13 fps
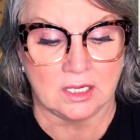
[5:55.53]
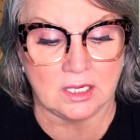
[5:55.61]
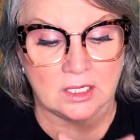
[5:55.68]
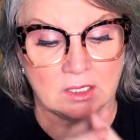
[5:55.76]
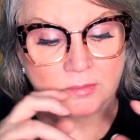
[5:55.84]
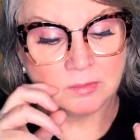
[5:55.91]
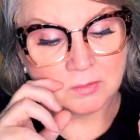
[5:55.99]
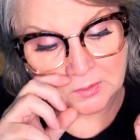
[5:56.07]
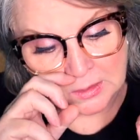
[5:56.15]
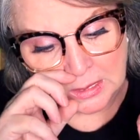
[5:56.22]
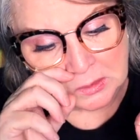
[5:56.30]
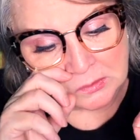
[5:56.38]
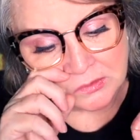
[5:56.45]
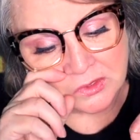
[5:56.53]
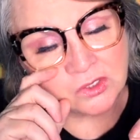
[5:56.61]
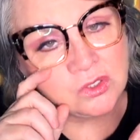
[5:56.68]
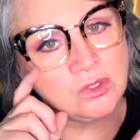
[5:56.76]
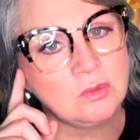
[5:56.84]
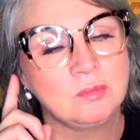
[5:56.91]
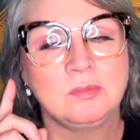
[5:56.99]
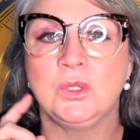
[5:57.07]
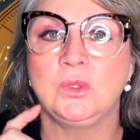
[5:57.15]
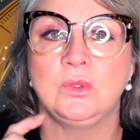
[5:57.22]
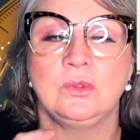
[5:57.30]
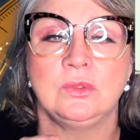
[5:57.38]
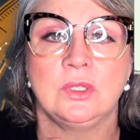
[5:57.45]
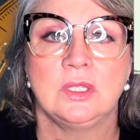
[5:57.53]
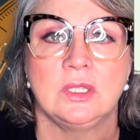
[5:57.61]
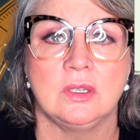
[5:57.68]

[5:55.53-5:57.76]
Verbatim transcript: Now, the new moon,